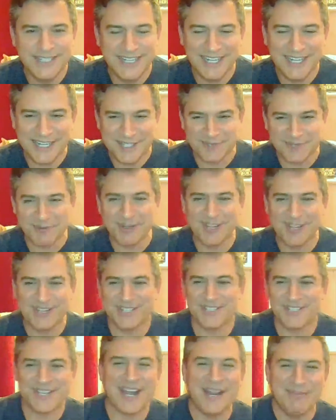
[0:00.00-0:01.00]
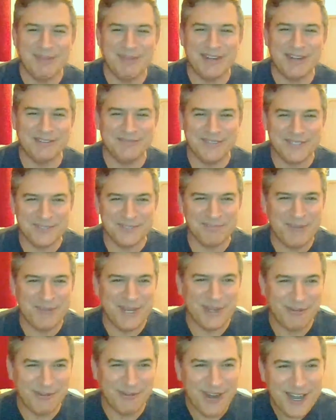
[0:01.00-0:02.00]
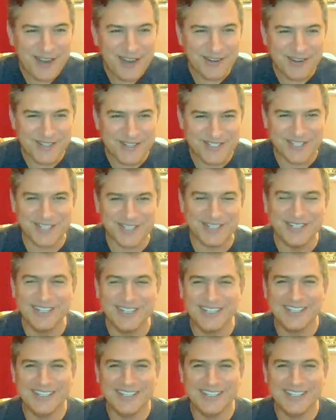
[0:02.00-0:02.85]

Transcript: And it's one of the side benefits of being a writer is that